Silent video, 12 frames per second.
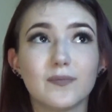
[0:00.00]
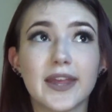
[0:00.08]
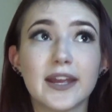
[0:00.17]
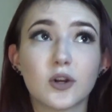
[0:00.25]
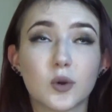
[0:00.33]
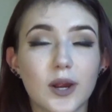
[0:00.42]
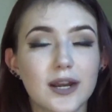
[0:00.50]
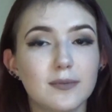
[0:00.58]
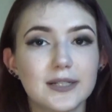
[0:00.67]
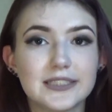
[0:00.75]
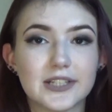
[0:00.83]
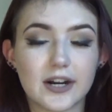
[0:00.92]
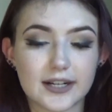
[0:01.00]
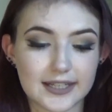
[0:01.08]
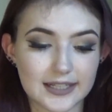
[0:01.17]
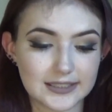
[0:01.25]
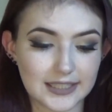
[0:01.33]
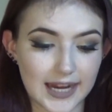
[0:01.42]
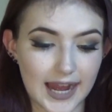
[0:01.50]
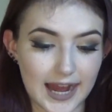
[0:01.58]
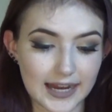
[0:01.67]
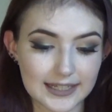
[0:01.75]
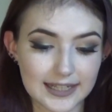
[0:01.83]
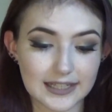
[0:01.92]
incredibly toxic to
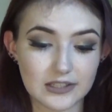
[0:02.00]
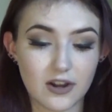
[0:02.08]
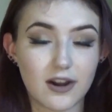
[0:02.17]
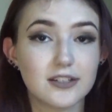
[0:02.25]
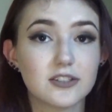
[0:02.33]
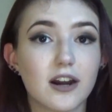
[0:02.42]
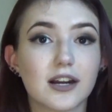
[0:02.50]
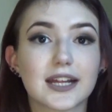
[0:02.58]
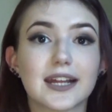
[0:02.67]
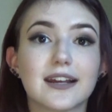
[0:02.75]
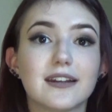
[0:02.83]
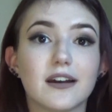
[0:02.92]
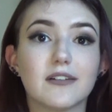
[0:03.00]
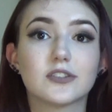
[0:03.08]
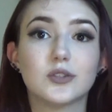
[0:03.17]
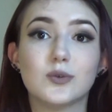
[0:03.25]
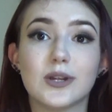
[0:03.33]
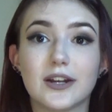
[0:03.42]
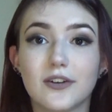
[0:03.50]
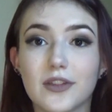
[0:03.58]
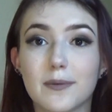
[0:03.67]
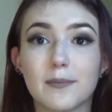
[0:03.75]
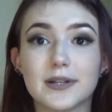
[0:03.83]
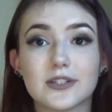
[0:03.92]
cats. Not toxic enough to kill
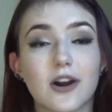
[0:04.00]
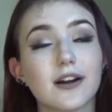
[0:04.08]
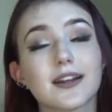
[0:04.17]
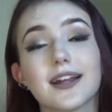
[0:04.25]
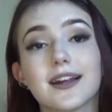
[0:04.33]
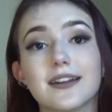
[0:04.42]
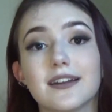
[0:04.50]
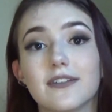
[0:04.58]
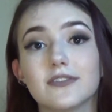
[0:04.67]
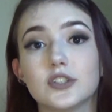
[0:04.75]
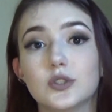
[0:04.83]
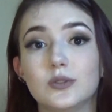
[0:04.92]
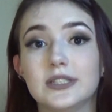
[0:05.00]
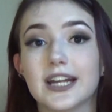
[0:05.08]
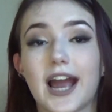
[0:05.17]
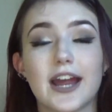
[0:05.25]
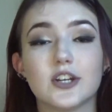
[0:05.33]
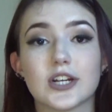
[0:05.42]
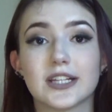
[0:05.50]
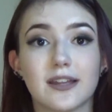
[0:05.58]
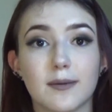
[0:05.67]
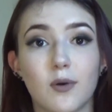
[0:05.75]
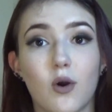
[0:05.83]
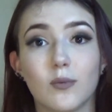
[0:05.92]
them, but toxic enough to dehydrate
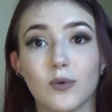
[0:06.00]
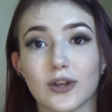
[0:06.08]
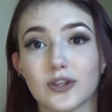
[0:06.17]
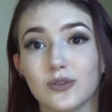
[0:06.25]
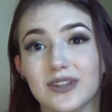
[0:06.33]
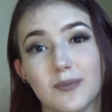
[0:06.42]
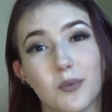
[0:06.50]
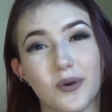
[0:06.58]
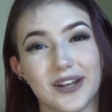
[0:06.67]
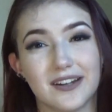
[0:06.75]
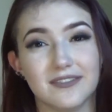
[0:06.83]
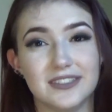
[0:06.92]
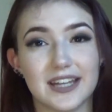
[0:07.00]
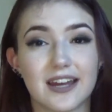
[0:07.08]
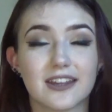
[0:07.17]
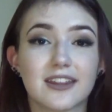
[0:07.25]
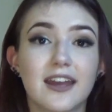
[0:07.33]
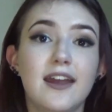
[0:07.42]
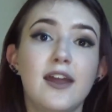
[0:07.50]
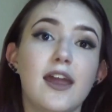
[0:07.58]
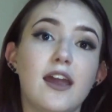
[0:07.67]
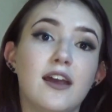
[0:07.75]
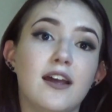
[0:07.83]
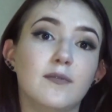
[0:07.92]
them almost to the point of death.
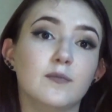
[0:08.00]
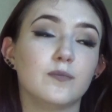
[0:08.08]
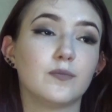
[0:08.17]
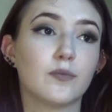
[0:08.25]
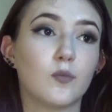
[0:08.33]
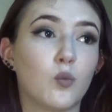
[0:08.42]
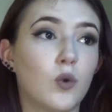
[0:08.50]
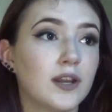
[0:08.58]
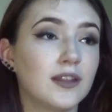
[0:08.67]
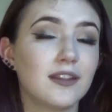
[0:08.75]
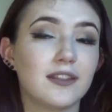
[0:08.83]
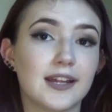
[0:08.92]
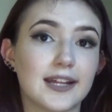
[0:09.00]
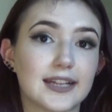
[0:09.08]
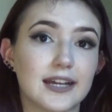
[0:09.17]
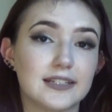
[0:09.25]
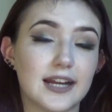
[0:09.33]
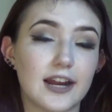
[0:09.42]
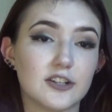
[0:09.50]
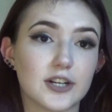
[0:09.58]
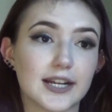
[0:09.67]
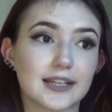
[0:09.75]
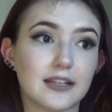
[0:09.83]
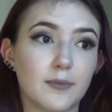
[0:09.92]
And one of the things that
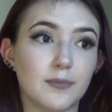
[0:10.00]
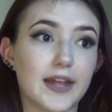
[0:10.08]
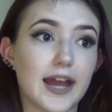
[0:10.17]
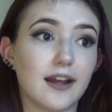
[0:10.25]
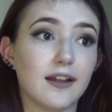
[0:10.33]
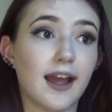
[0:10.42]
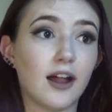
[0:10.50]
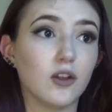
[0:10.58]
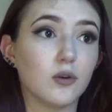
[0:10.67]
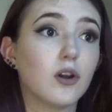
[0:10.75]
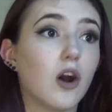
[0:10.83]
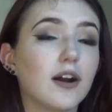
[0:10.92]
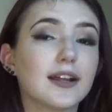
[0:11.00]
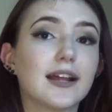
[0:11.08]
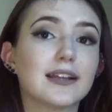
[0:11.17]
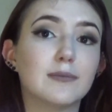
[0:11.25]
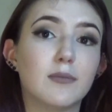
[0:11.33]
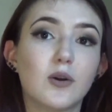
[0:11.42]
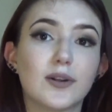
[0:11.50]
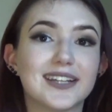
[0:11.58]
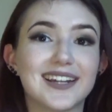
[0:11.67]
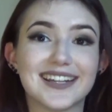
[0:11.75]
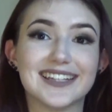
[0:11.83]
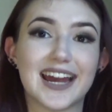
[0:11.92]
dehydrates them that aloe causes the
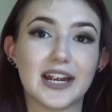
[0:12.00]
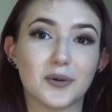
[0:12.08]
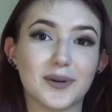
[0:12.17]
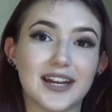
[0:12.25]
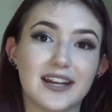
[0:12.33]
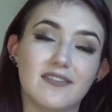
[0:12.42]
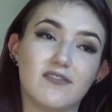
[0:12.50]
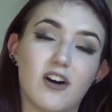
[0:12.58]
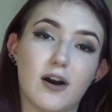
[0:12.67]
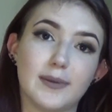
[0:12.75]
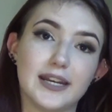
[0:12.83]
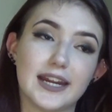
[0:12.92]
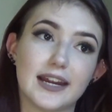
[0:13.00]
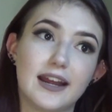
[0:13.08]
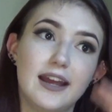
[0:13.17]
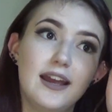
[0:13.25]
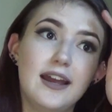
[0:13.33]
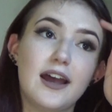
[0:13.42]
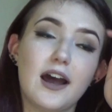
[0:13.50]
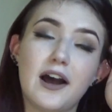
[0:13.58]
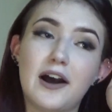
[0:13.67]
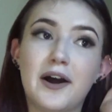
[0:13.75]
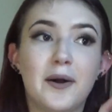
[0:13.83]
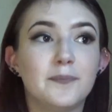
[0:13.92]
most is diarrhea and vomiting.
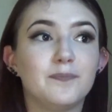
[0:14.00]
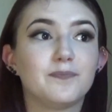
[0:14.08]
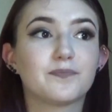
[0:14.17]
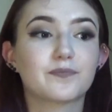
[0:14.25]
The